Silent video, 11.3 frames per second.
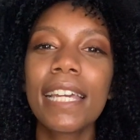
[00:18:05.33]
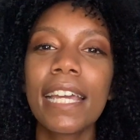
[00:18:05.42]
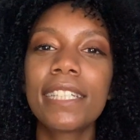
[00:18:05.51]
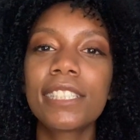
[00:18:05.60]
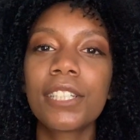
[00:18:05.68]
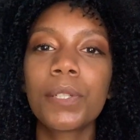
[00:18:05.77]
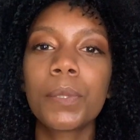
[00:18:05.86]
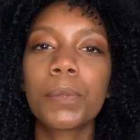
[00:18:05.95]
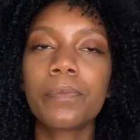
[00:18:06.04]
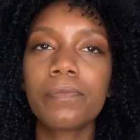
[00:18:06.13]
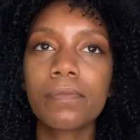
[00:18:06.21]
And
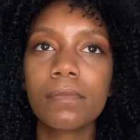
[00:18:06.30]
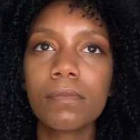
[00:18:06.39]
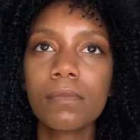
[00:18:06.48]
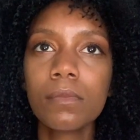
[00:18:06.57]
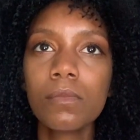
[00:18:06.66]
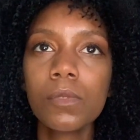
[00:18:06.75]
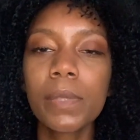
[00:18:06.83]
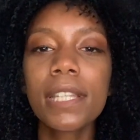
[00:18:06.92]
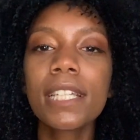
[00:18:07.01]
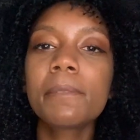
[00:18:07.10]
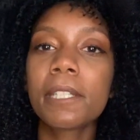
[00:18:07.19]
so with
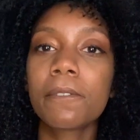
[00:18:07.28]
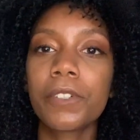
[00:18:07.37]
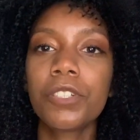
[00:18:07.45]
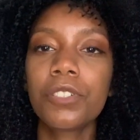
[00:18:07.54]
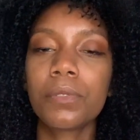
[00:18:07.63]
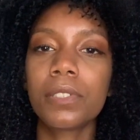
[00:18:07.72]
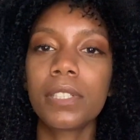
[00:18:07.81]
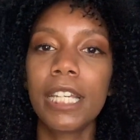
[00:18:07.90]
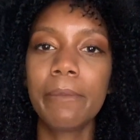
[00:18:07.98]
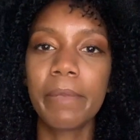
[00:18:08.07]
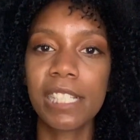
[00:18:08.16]
things being virtual,
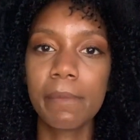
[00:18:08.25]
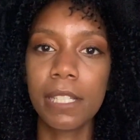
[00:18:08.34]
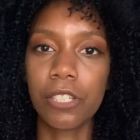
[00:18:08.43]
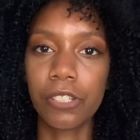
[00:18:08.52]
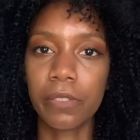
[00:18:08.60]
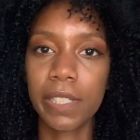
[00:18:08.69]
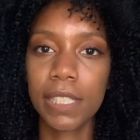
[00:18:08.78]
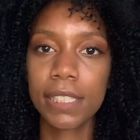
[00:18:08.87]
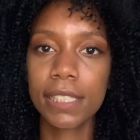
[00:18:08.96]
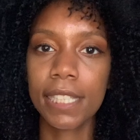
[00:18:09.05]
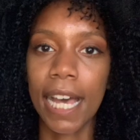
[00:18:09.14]
it makes me nervous
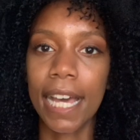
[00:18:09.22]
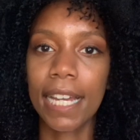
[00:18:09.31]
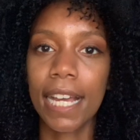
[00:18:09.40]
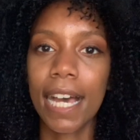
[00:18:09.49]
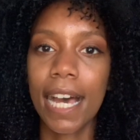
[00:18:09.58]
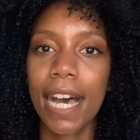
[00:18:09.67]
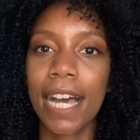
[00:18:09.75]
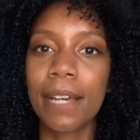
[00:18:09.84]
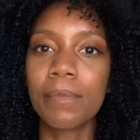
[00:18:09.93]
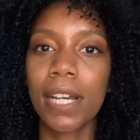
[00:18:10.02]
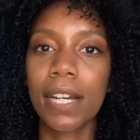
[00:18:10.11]
that
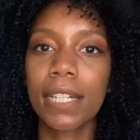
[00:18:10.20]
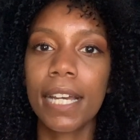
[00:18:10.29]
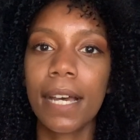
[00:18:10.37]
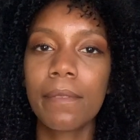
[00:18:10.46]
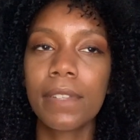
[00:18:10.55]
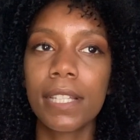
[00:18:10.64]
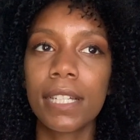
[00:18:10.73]
I'm not going to have